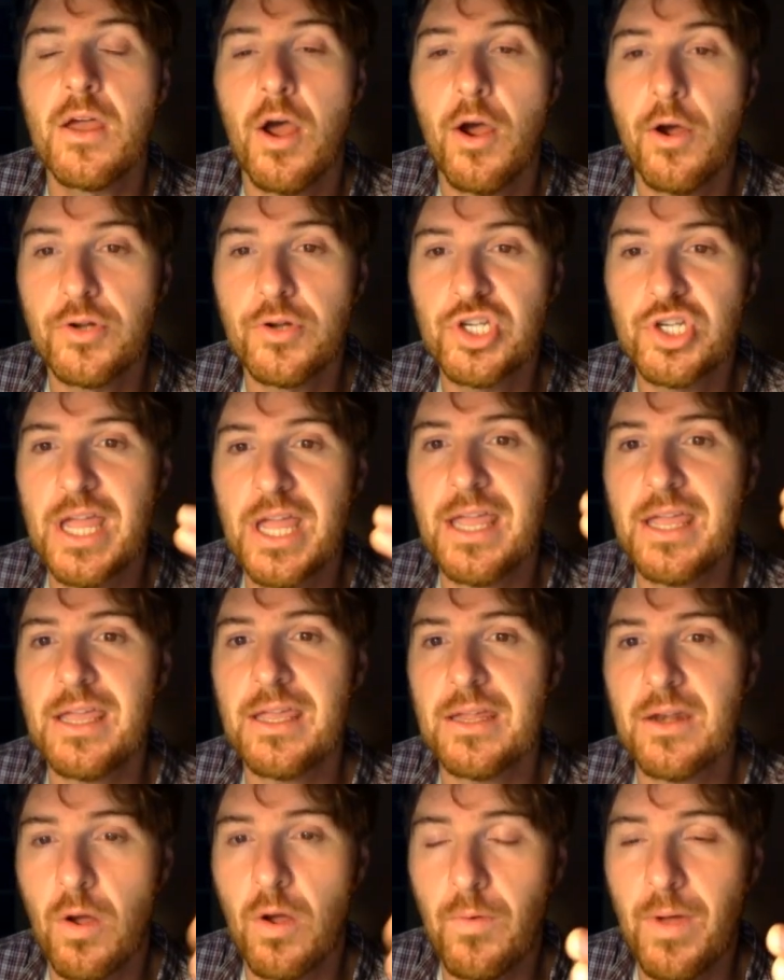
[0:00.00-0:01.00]
OJ
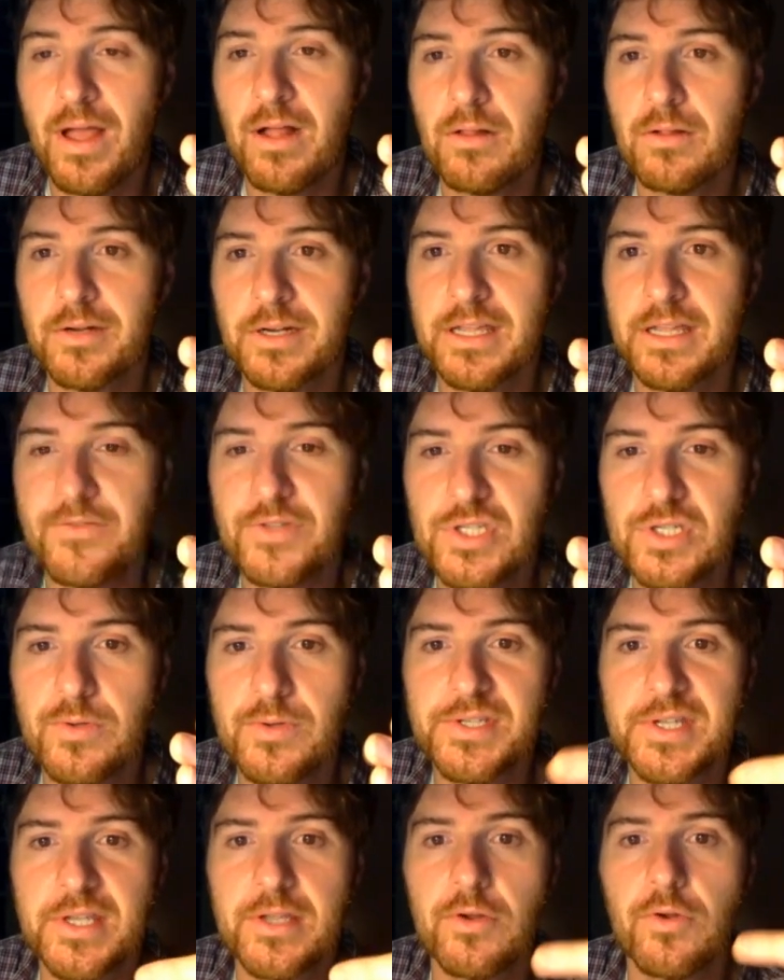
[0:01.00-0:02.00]
and OL are given to you
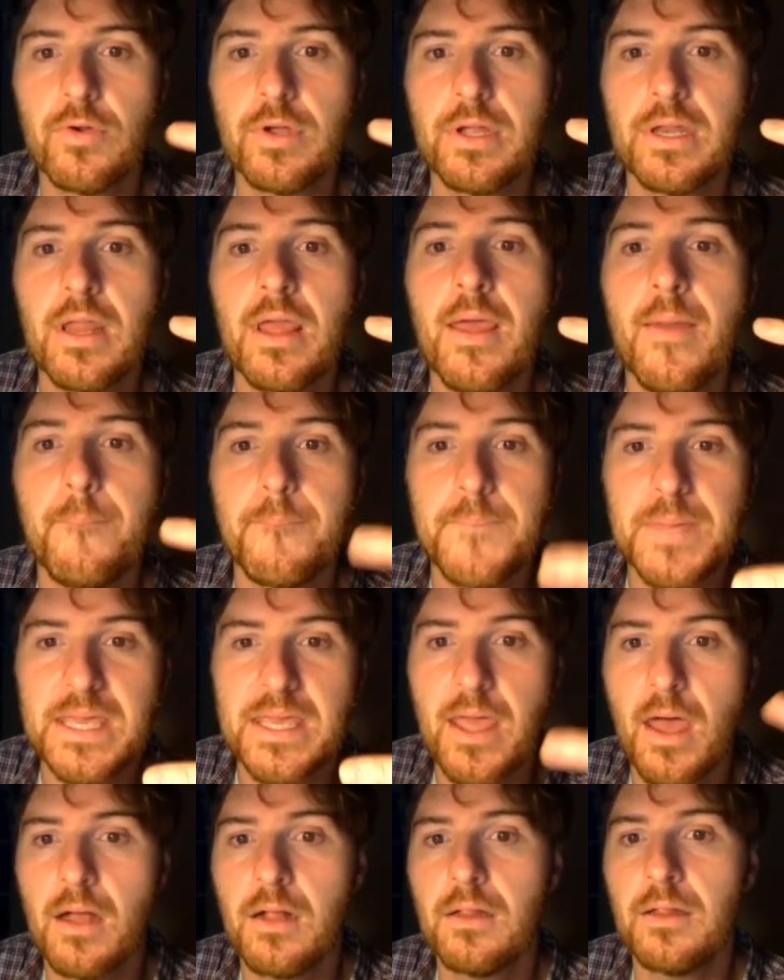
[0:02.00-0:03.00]
as congruent.
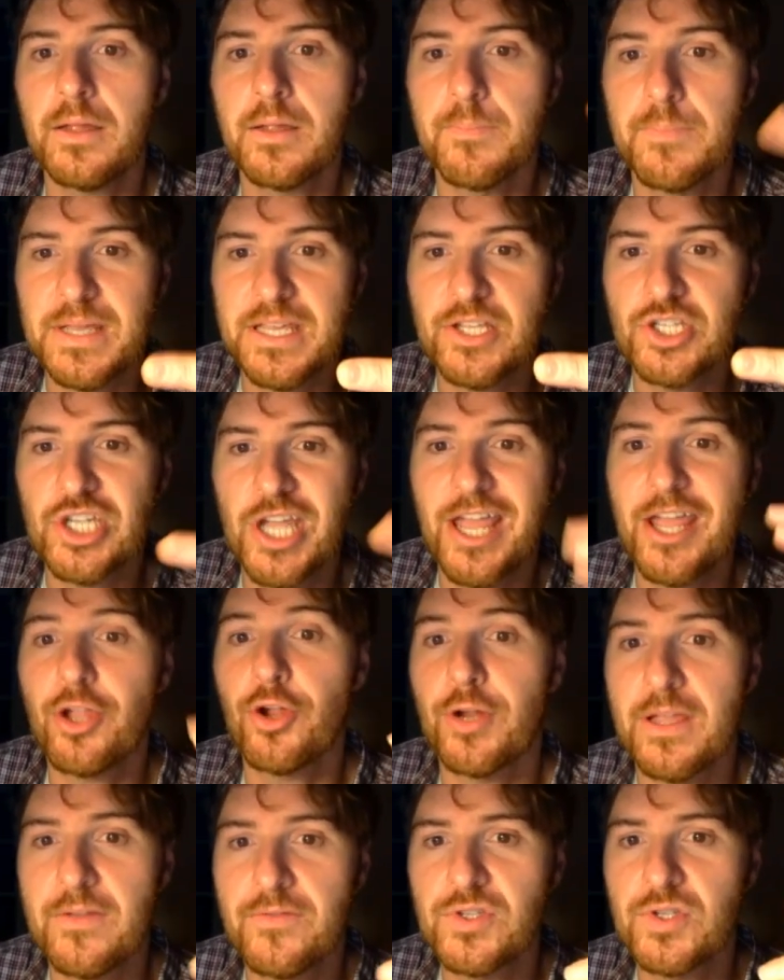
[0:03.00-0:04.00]
BL and BJ
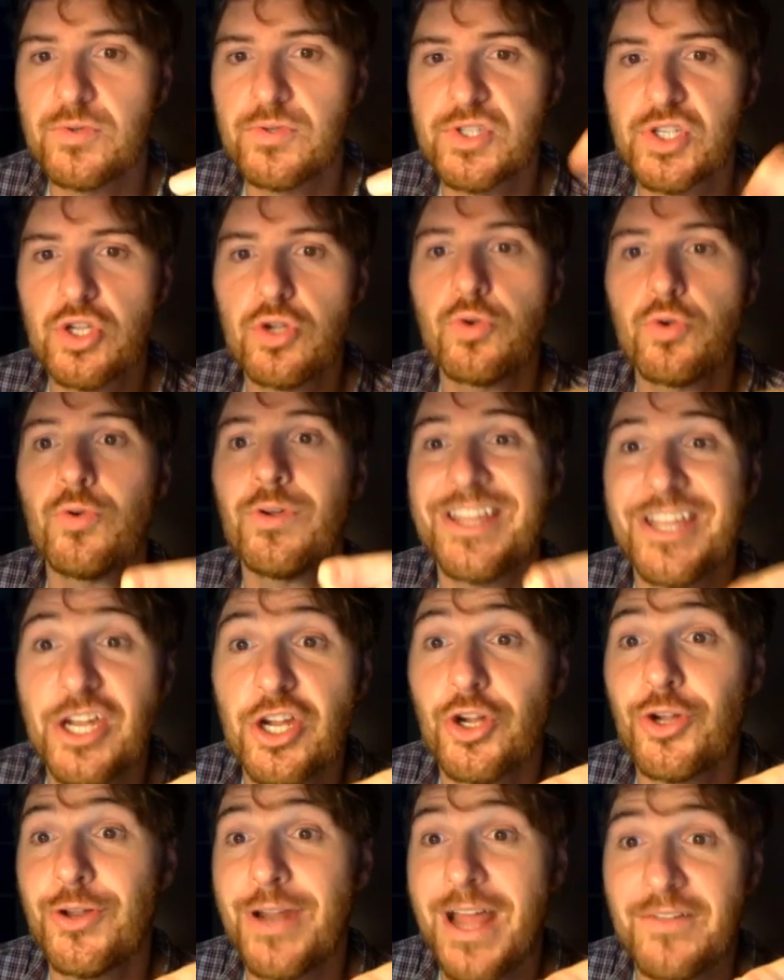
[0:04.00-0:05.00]
are given to you as congruent.
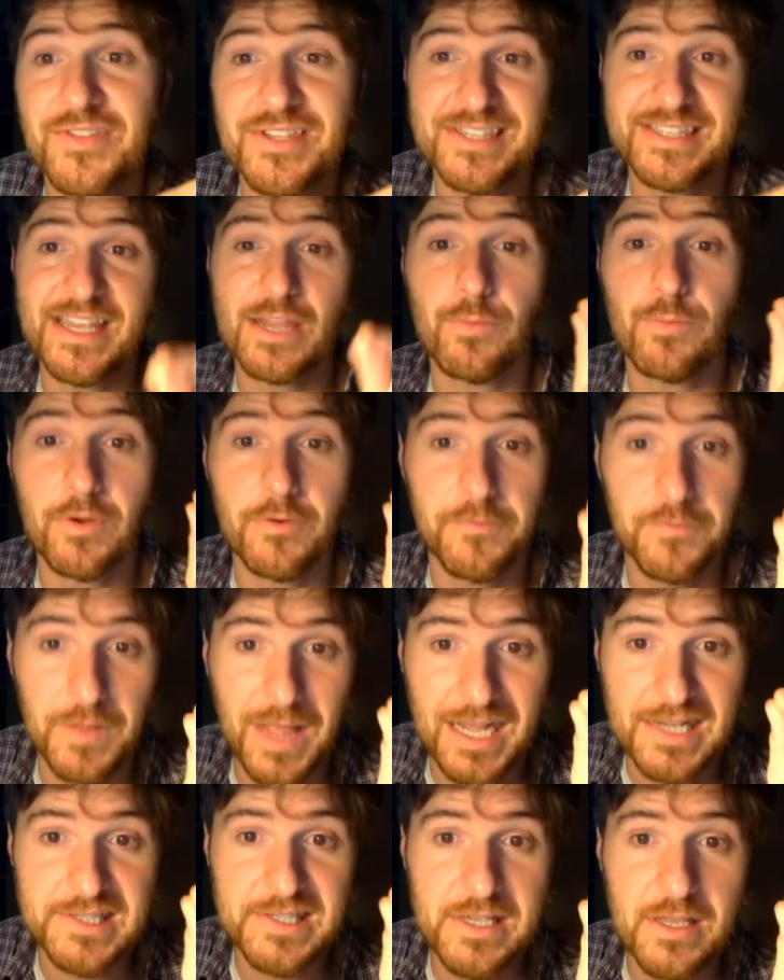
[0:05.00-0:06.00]
Here you'd have to say
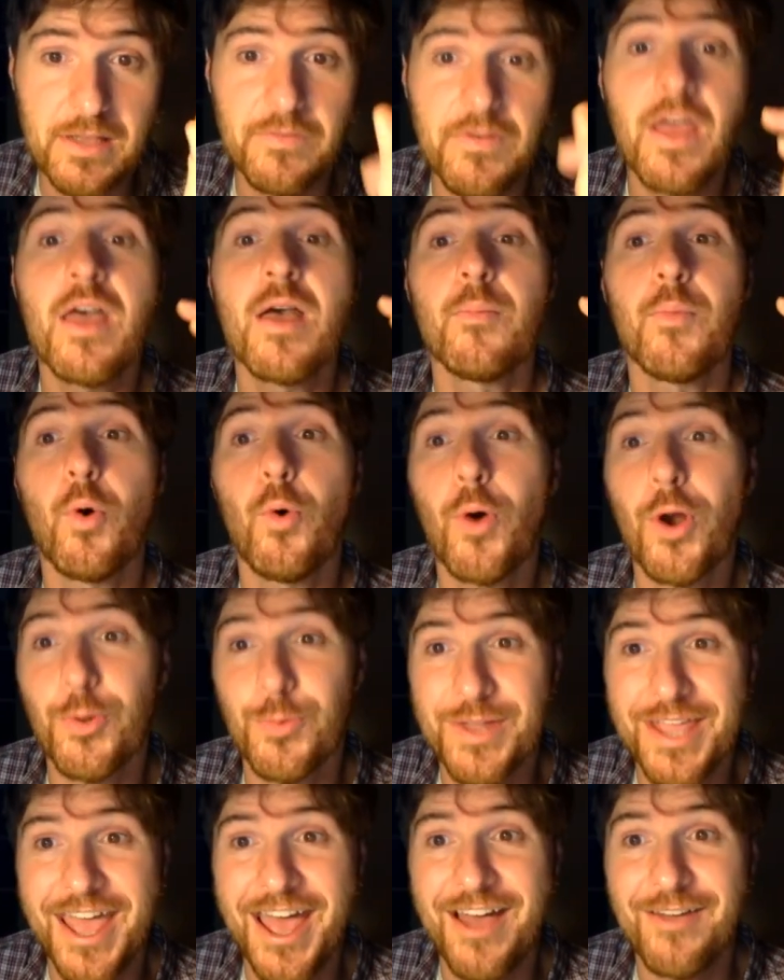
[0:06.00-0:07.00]
reflexive, but what do
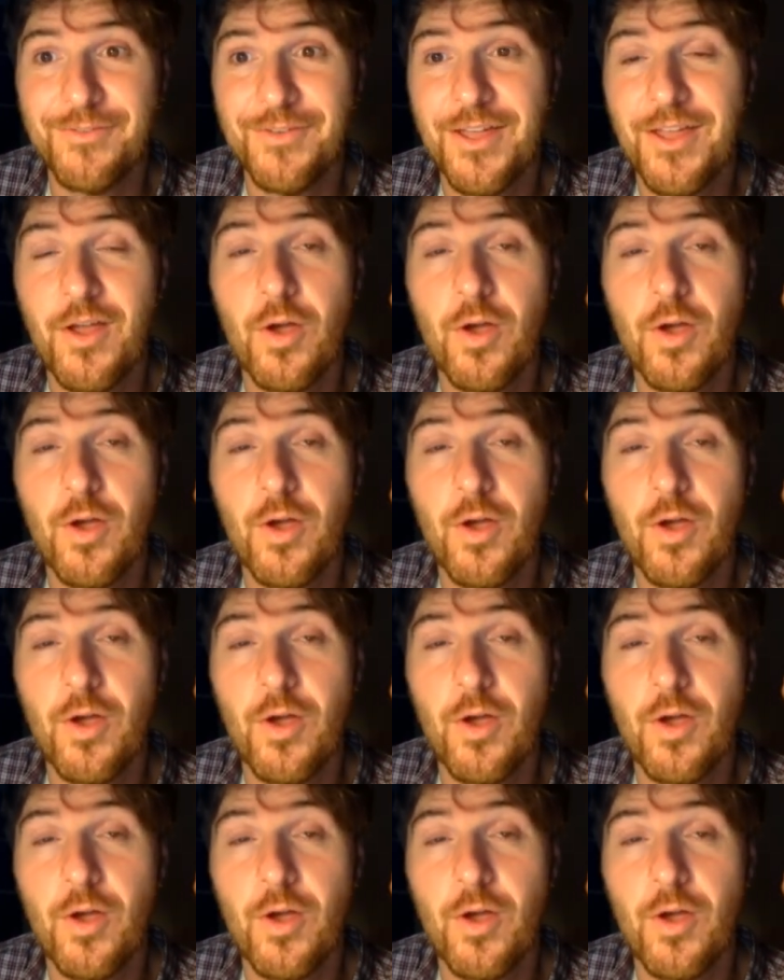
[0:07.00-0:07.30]
we have?